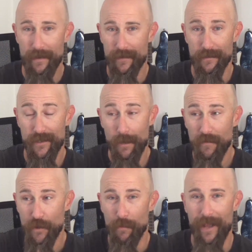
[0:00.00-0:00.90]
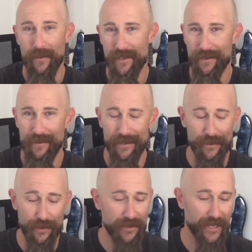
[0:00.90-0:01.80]
some of you might listen to this and
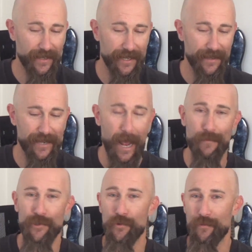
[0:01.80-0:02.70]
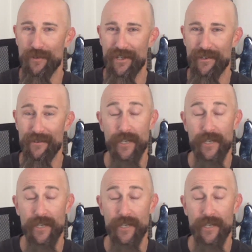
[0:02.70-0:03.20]
just think that it's absolutely ridiculous.